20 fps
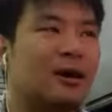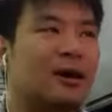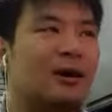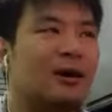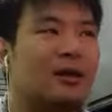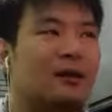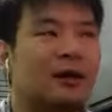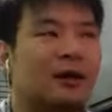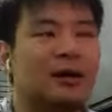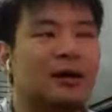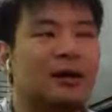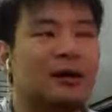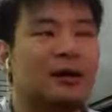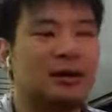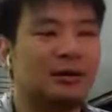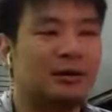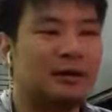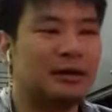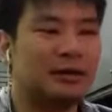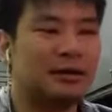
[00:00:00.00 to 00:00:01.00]
right,
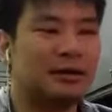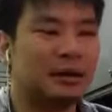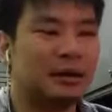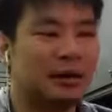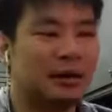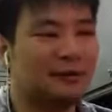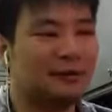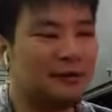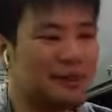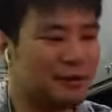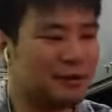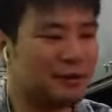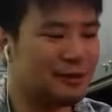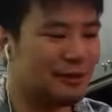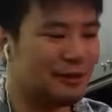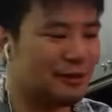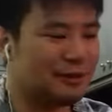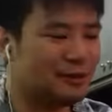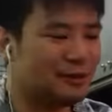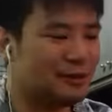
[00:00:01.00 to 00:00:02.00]
the I wanted to
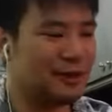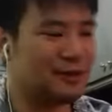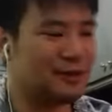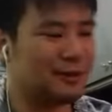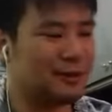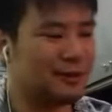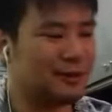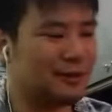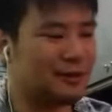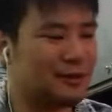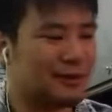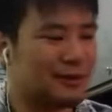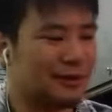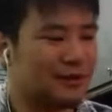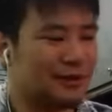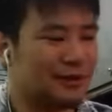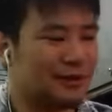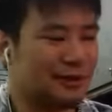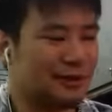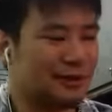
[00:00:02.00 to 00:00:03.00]
write in Clojure,
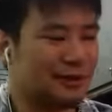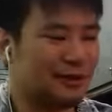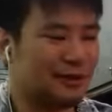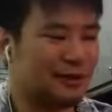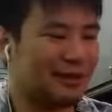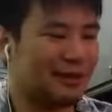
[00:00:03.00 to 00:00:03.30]
but that